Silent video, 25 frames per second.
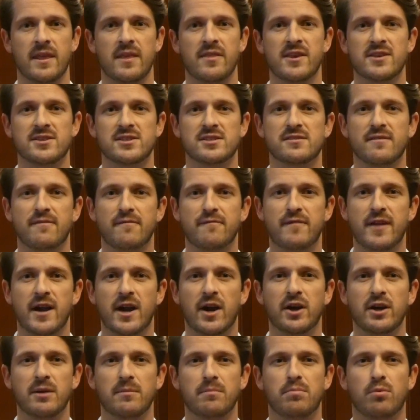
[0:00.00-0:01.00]
This is a
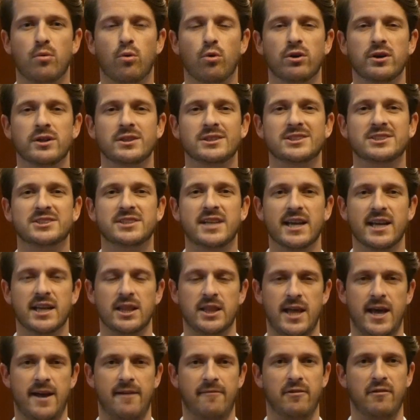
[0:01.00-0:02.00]
very important
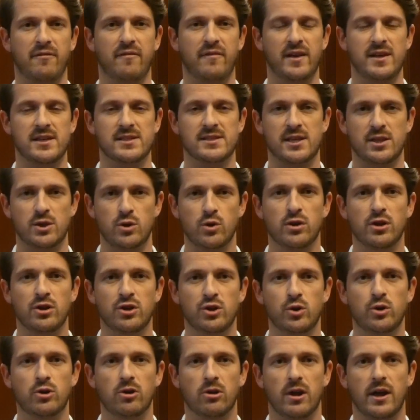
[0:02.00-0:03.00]
second line of defense that you can
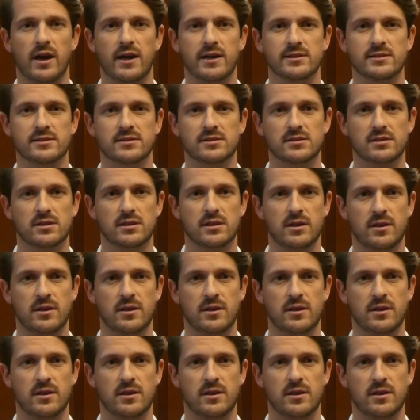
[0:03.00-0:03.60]
utilize.